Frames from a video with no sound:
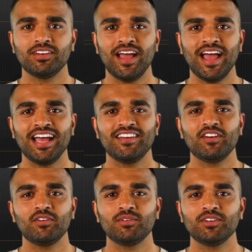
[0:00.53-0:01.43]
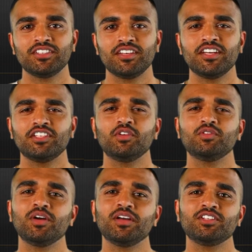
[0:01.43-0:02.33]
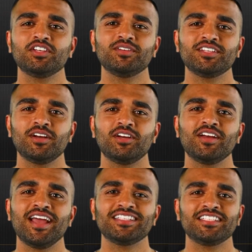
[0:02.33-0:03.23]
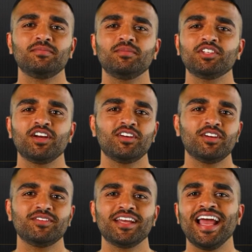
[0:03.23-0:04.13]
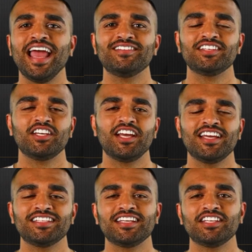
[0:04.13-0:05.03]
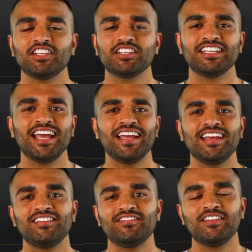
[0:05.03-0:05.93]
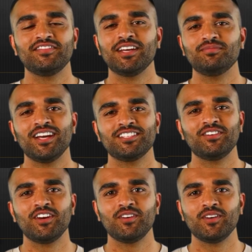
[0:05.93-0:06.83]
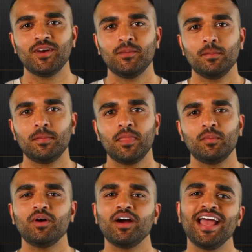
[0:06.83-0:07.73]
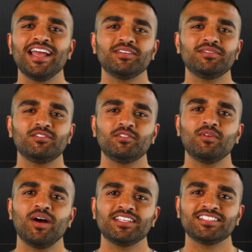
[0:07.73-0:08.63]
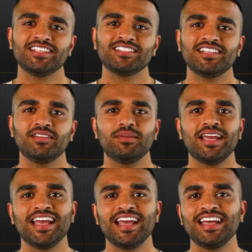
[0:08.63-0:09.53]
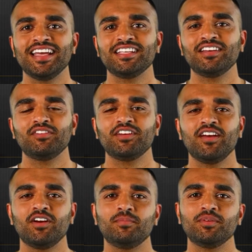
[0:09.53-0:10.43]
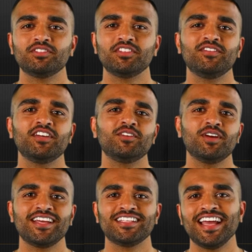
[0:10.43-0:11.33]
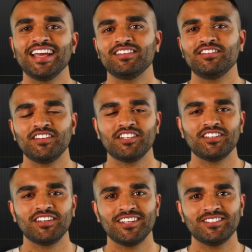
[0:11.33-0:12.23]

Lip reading: Hey developers, this tutorial shows how to create a simple chart using CanvasJS in just 10-15 lines of code. We'll guide you through the process, making it easy for developers to visualize data efficiently.